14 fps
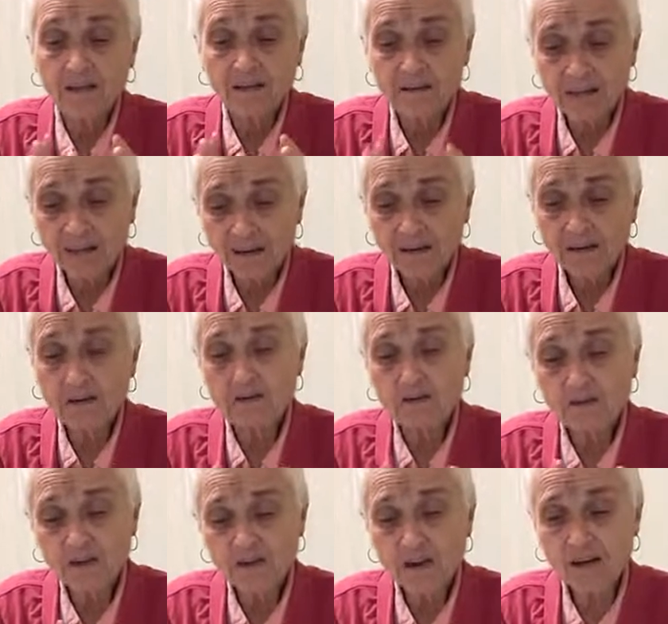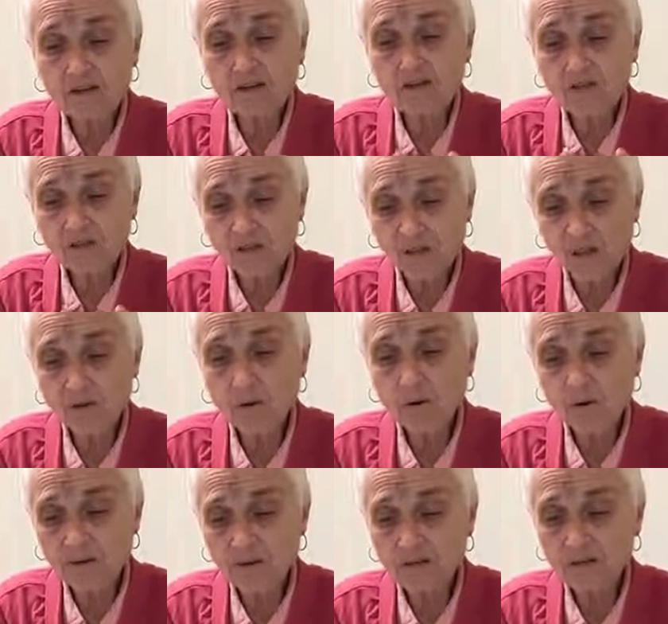"Let Trisanku stay where
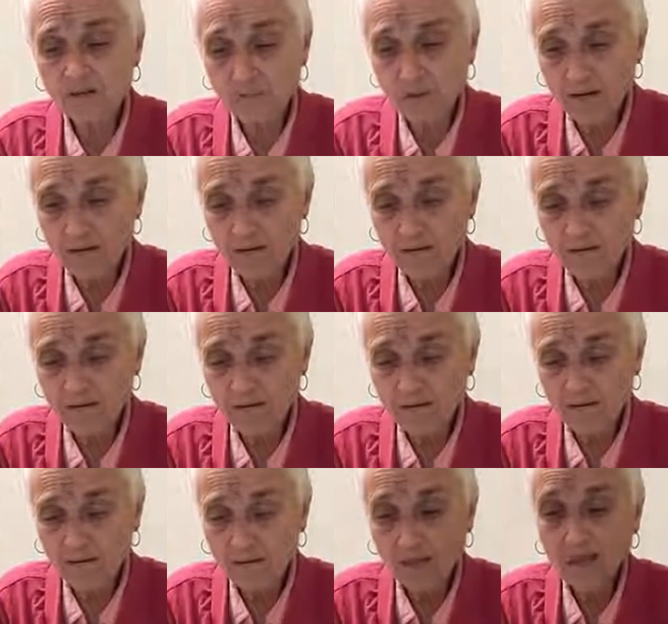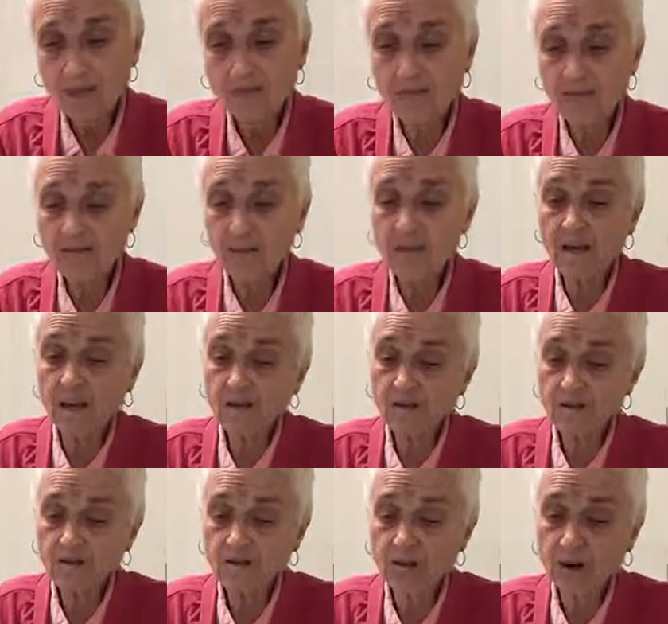he is at present. Let the other
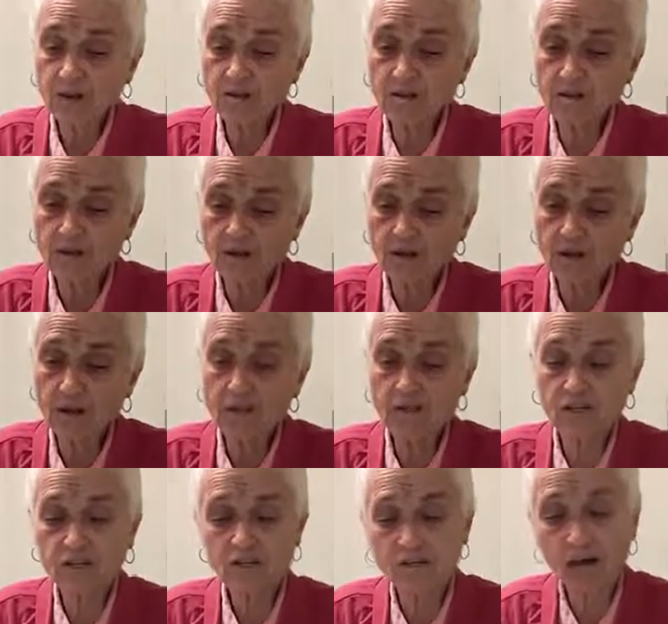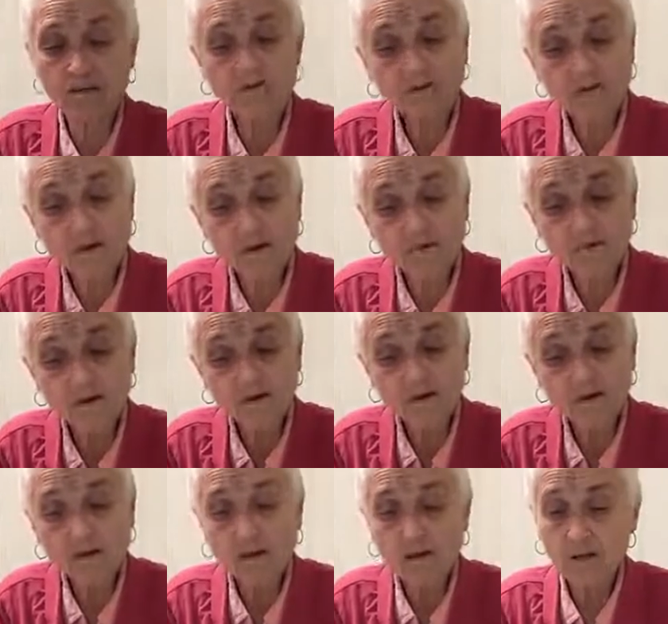stars of your creation shine forever,
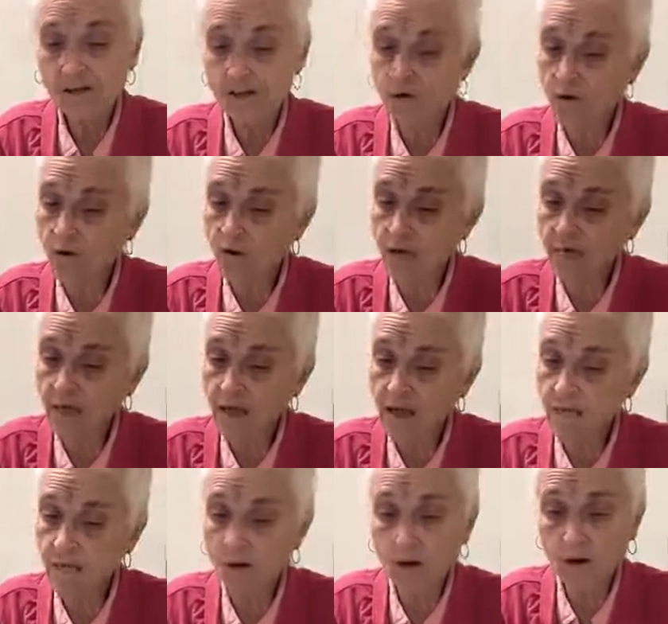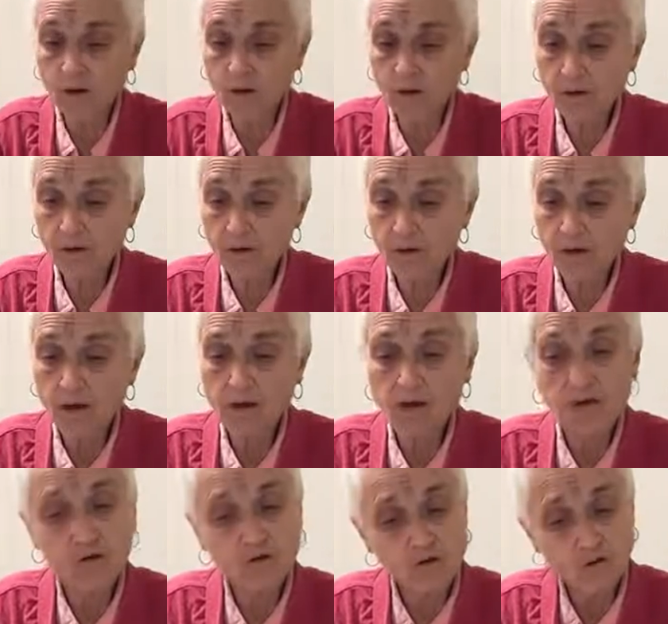like your own fame and honor.
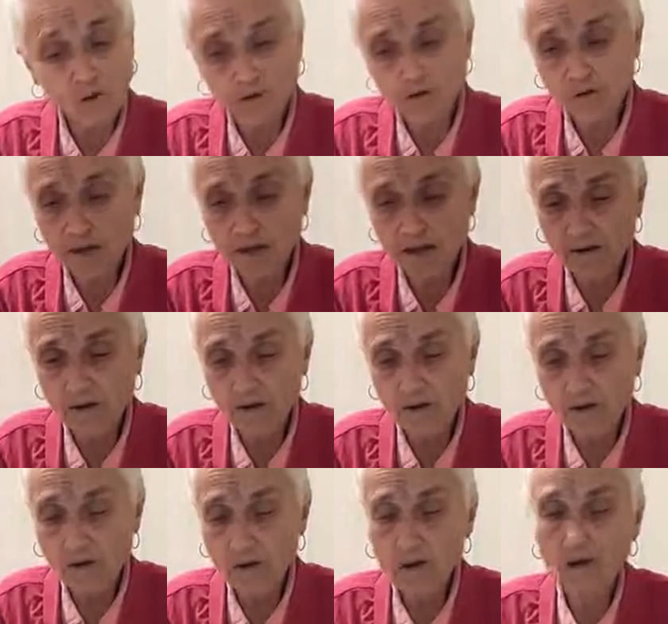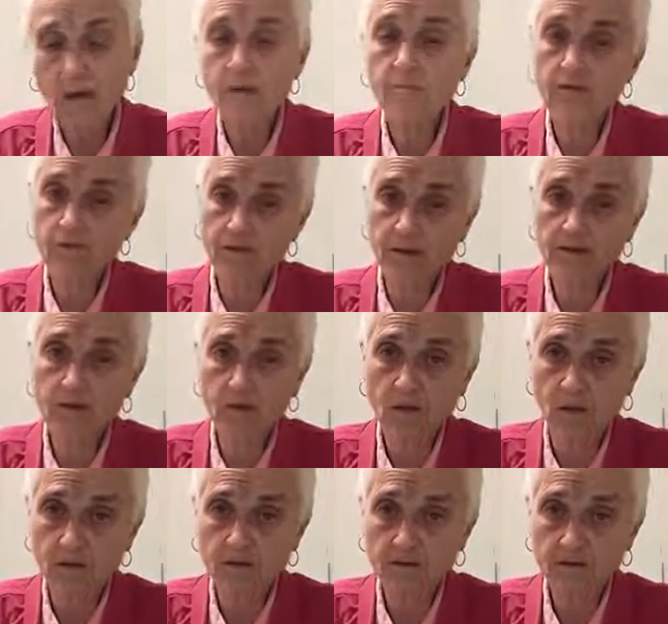Control your anger and be friends with
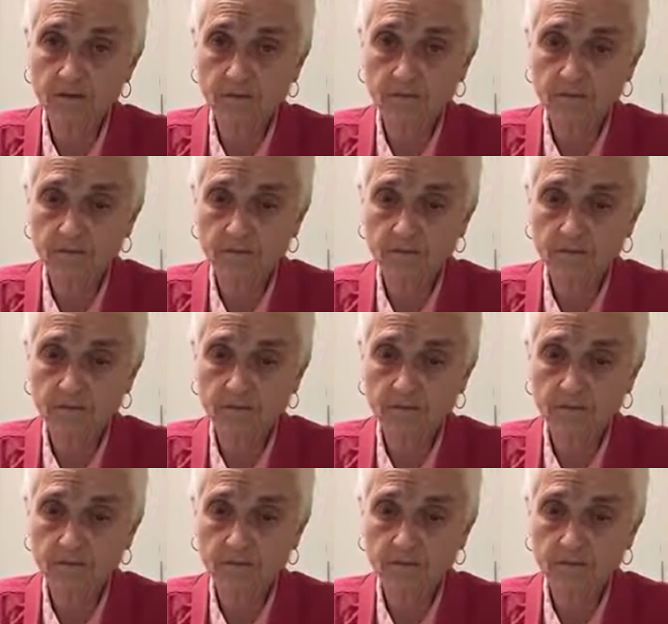us."